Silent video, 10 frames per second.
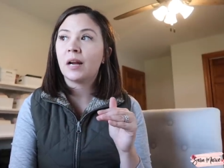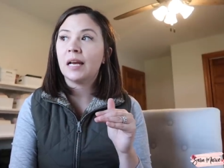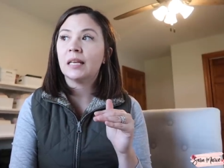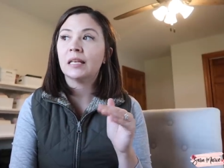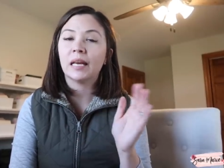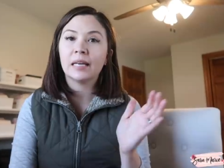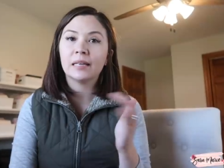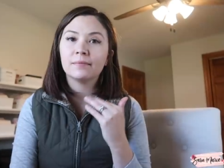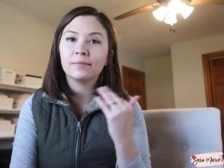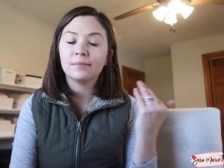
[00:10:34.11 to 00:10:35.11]
I can like,
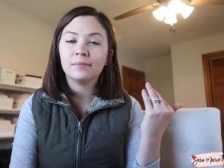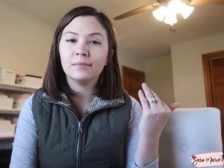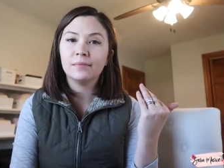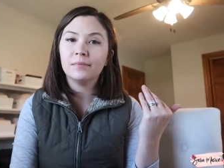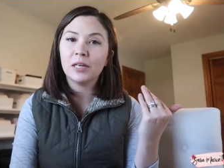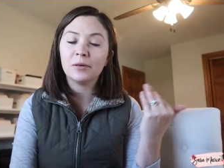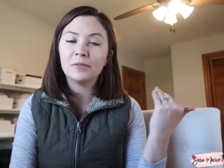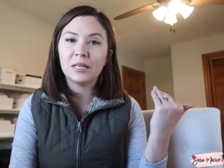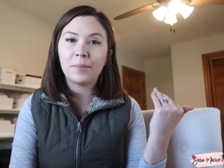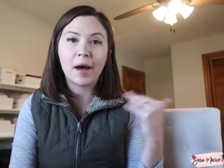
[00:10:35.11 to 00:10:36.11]
you know,
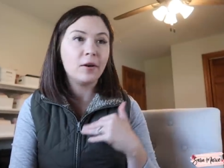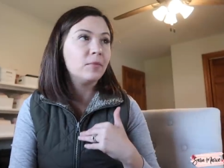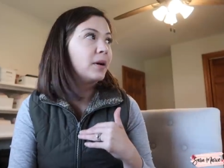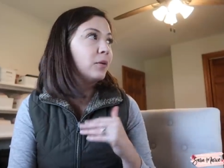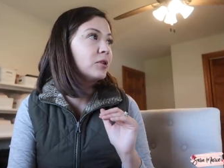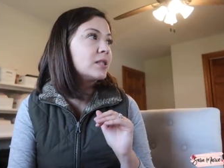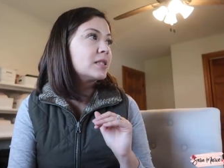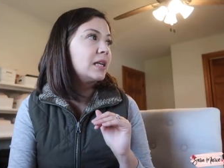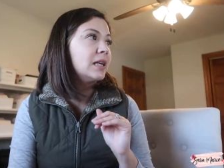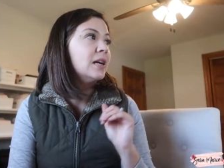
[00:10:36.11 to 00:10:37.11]
dip out, but we'll
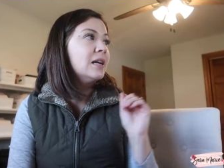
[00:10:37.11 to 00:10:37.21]
see.